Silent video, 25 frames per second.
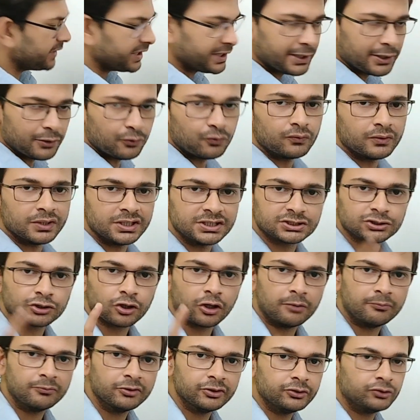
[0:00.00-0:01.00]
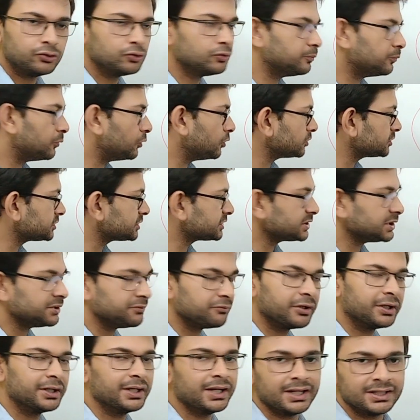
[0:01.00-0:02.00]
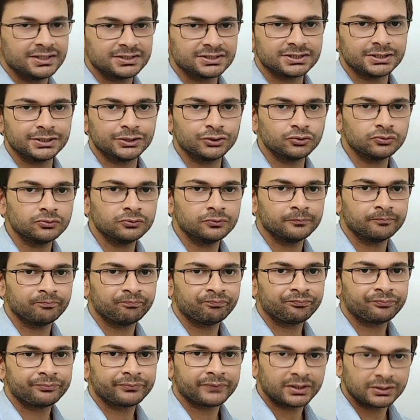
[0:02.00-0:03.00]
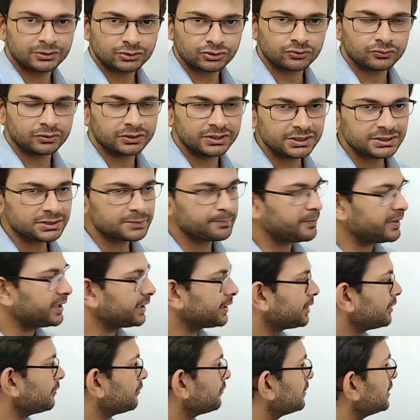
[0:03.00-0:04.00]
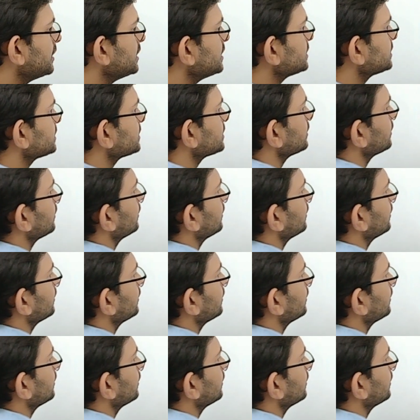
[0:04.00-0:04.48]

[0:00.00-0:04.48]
PQ is common to both C1 and C2. So this PQ is